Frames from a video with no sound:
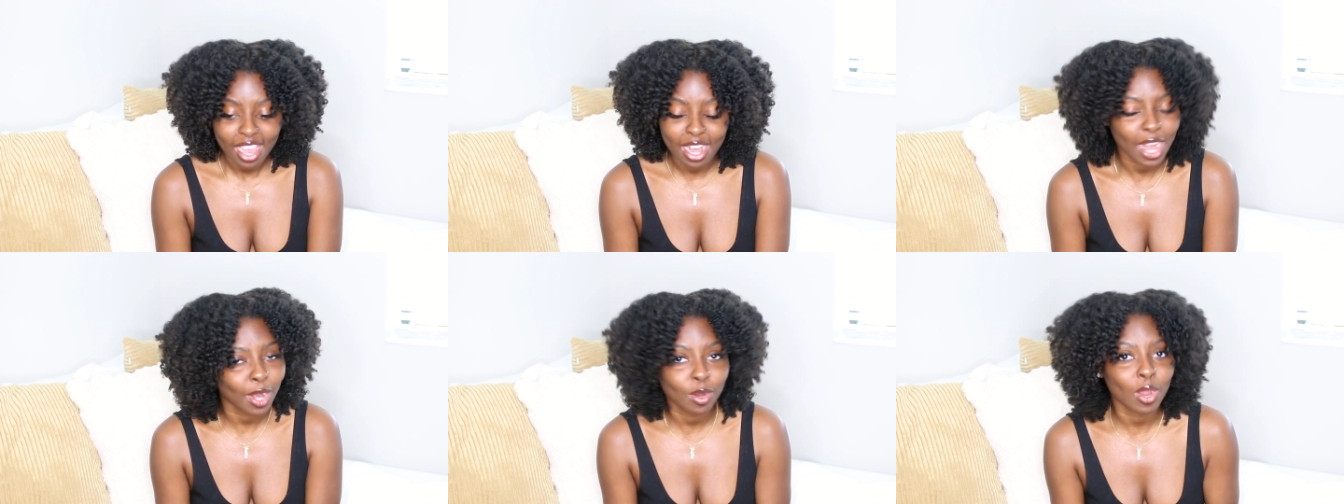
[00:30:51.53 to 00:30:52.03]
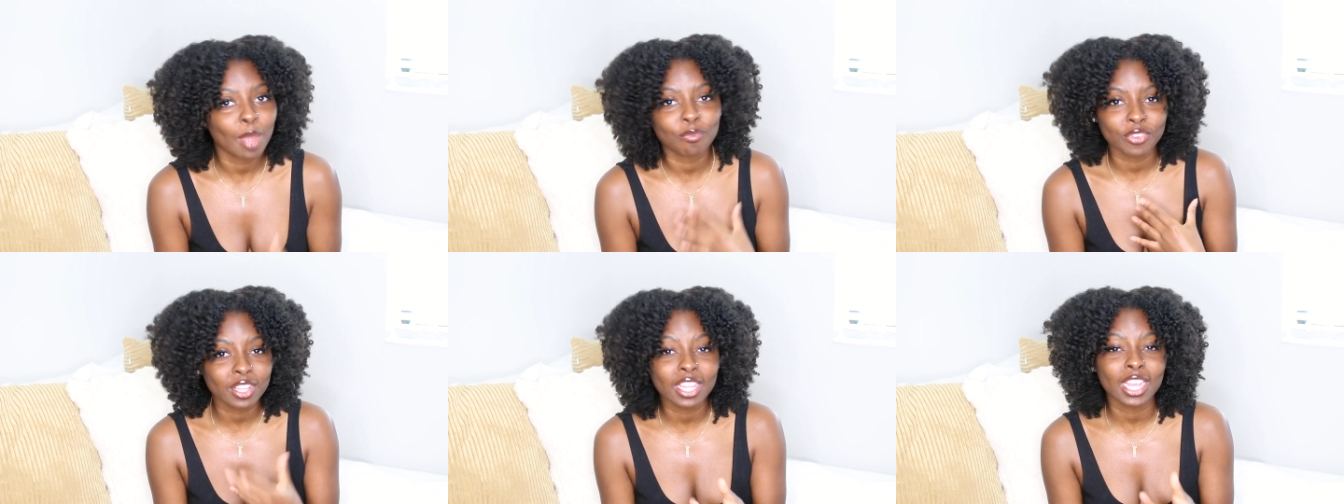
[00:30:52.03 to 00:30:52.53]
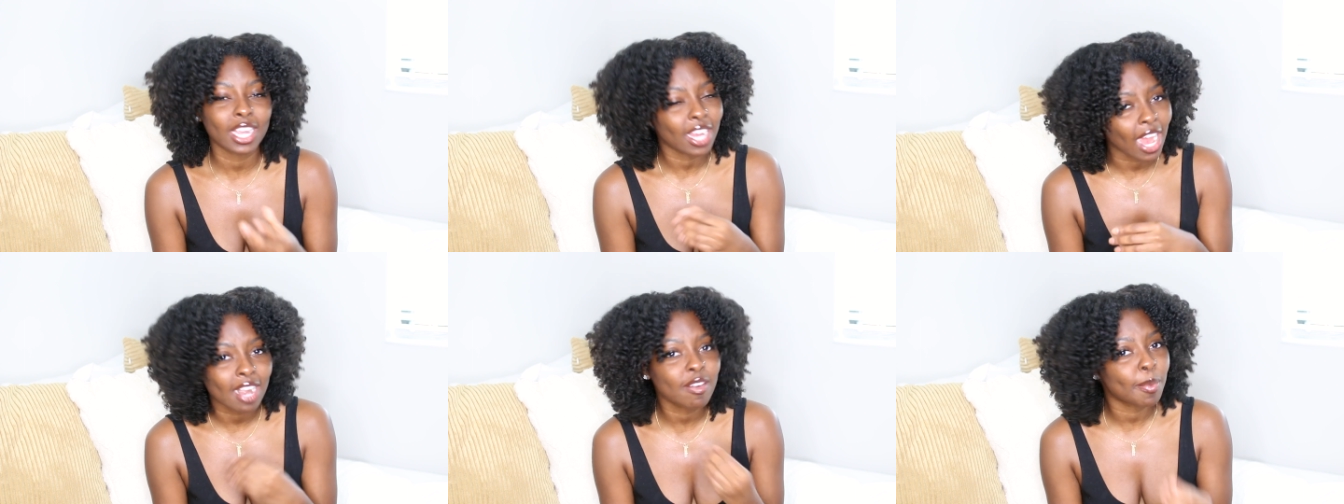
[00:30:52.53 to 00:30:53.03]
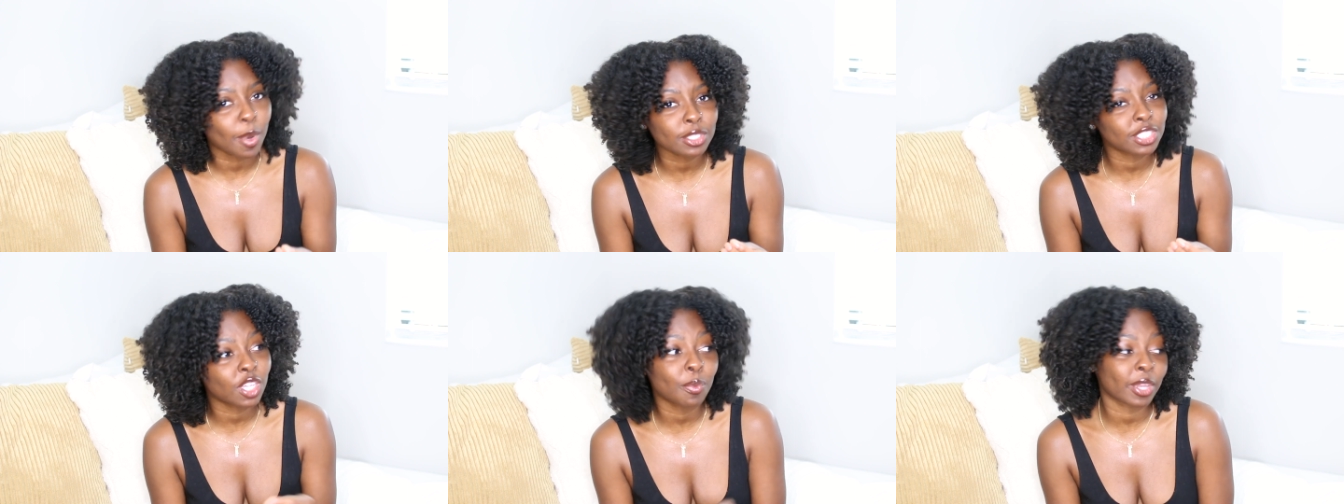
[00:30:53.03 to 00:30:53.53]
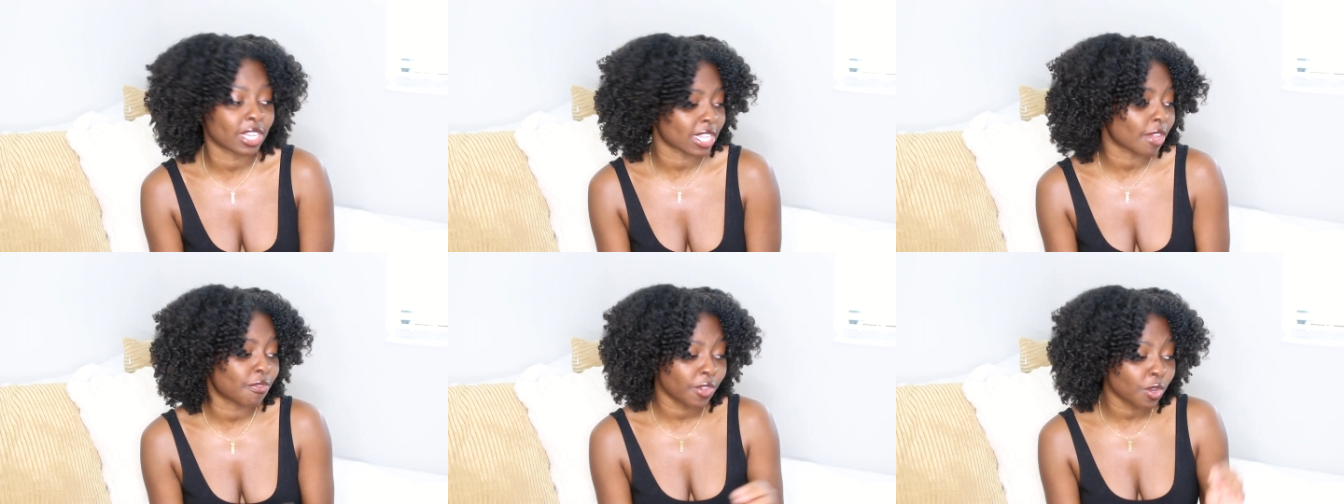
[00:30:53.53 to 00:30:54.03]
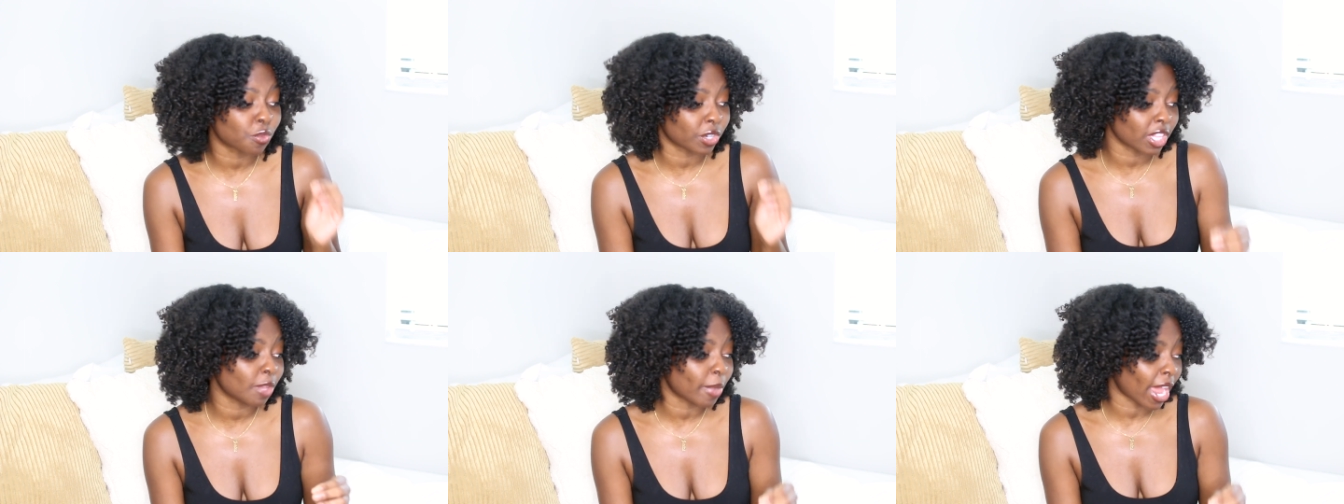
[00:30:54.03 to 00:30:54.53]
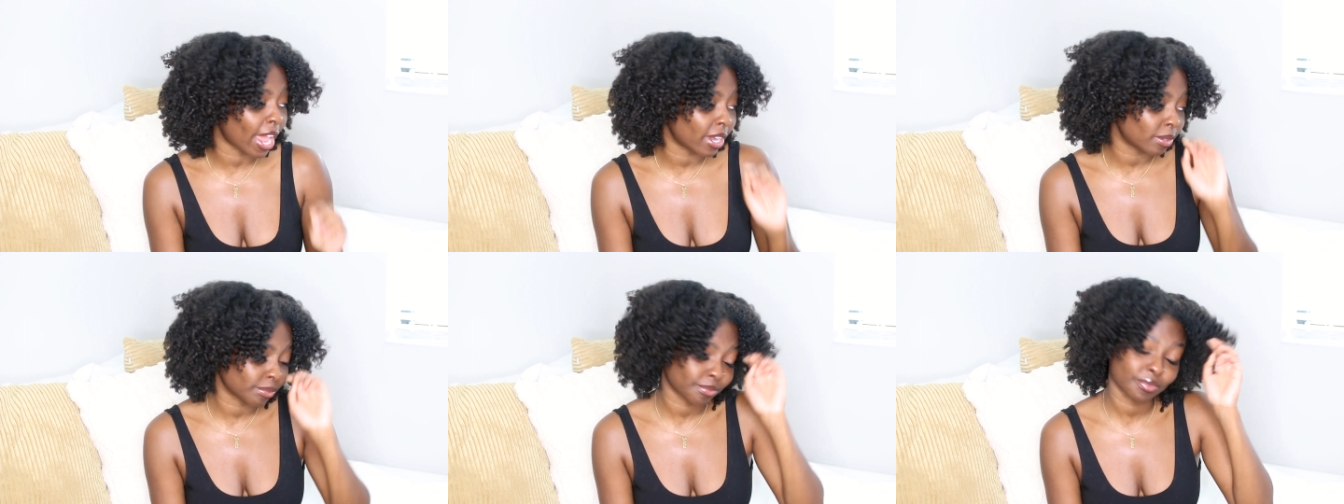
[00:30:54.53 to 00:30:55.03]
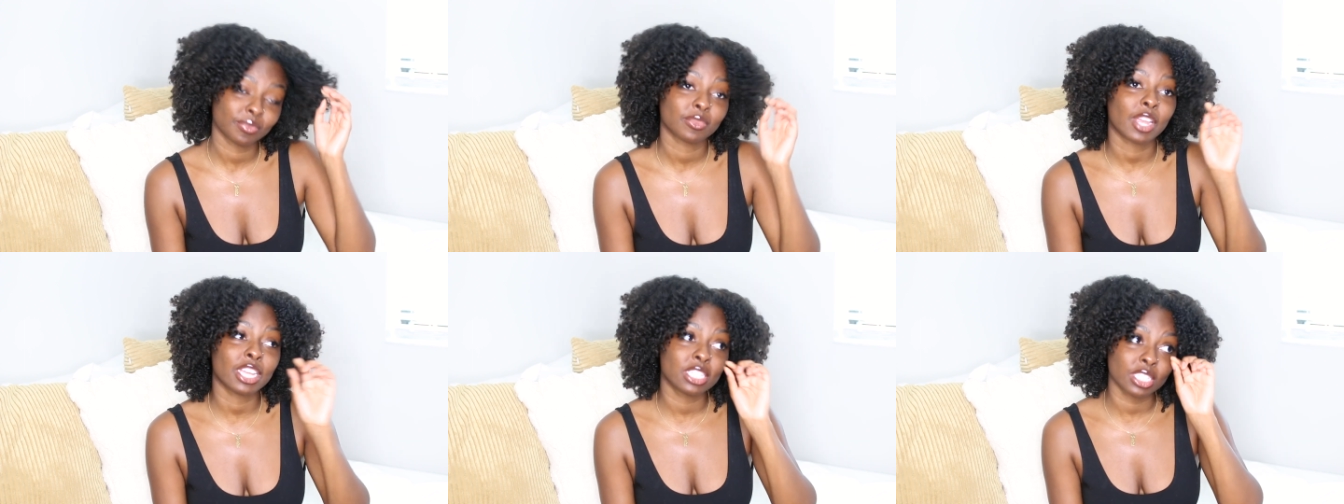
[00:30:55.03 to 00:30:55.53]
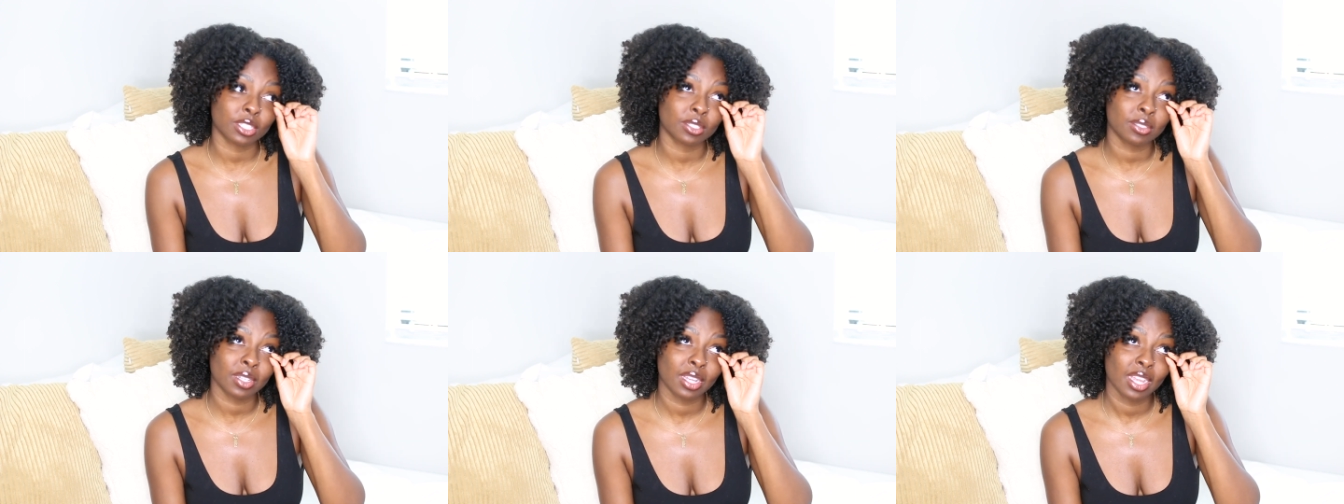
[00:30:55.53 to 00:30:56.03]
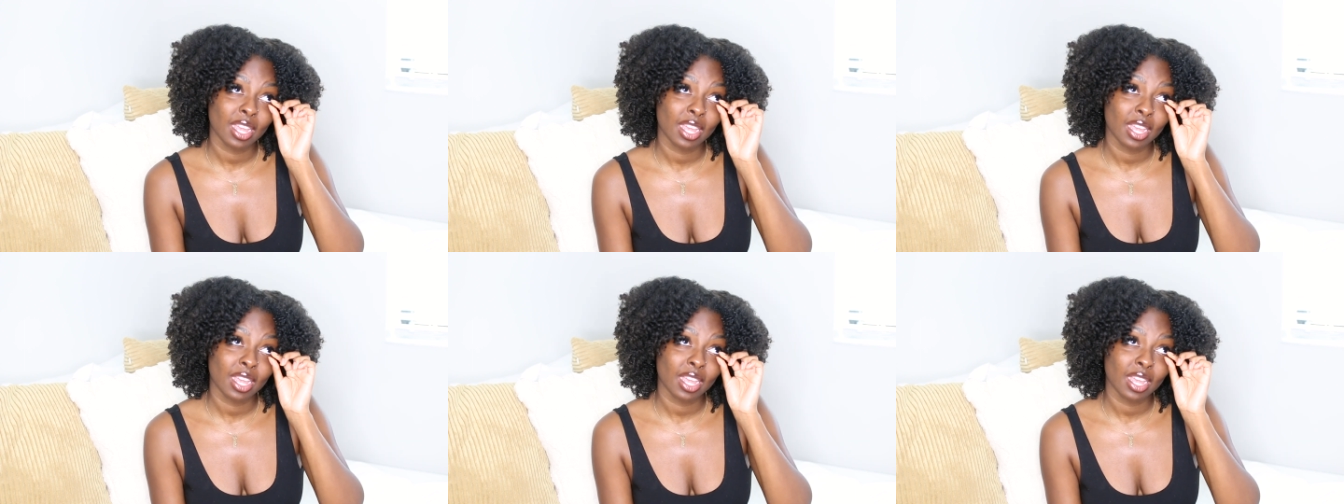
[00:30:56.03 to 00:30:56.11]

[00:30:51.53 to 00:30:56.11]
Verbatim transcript: And I don't know, I'm feeling kind of emotional because I feel really bad. I do.